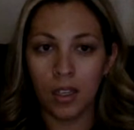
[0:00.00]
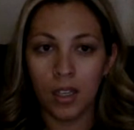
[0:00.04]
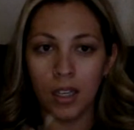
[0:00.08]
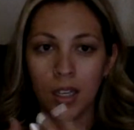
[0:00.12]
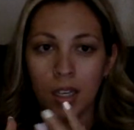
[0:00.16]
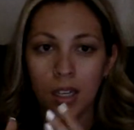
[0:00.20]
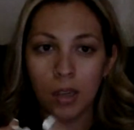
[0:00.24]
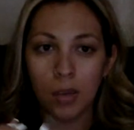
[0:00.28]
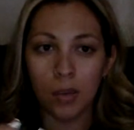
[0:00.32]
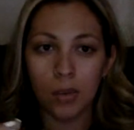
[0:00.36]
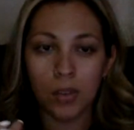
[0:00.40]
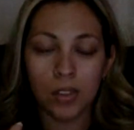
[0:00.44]

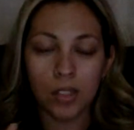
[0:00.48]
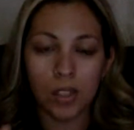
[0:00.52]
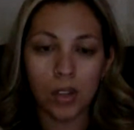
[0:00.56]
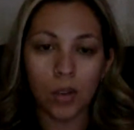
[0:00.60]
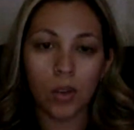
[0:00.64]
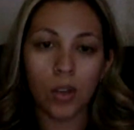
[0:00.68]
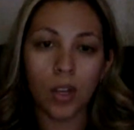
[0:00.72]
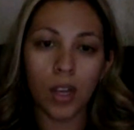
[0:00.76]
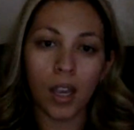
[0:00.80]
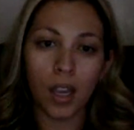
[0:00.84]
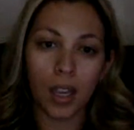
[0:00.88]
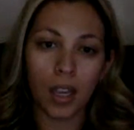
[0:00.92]
And it was
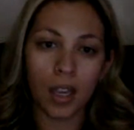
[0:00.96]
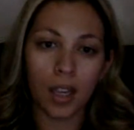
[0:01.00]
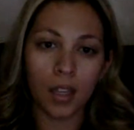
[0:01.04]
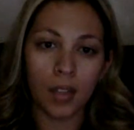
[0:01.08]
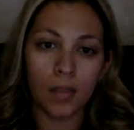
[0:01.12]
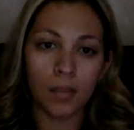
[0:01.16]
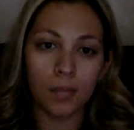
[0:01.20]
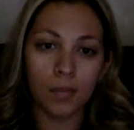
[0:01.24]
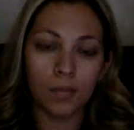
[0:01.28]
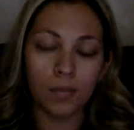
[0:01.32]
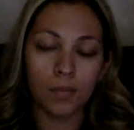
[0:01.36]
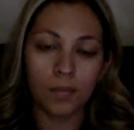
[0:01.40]

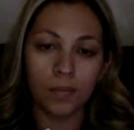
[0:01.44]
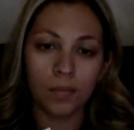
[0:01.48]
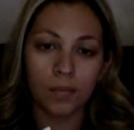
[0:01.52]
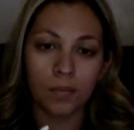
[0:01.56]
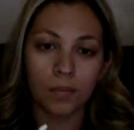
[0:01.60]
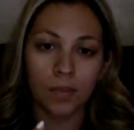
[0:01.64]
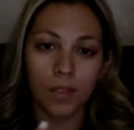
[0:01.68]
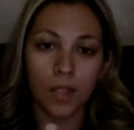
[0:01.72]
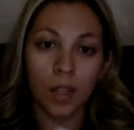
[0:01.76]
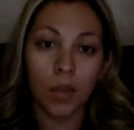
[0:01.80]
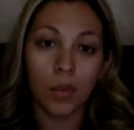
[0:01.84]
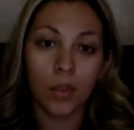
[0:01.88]
okay.
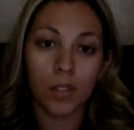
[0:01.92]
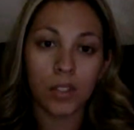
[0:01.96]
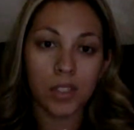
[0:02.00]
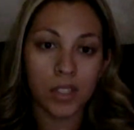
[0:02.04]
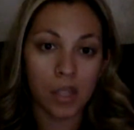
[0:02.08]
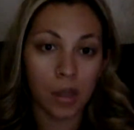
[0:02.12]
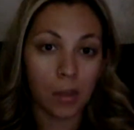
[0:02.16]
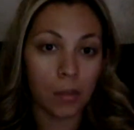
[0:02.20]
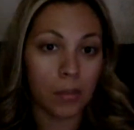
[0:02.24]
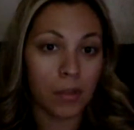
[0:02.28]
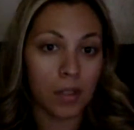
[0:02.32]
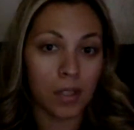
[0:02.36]
It was
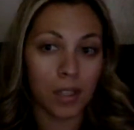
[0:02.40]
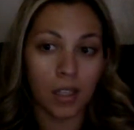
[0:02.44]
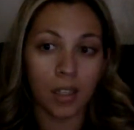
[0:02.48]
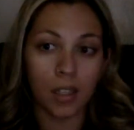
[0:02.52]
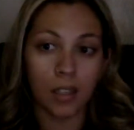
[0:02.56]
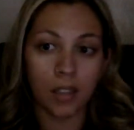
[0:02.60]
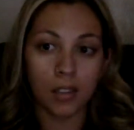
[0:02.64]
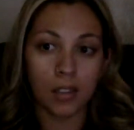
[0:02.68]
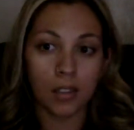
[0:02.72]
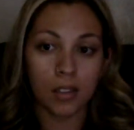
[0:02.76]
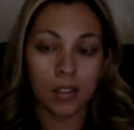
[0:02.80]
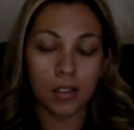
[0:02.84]
something.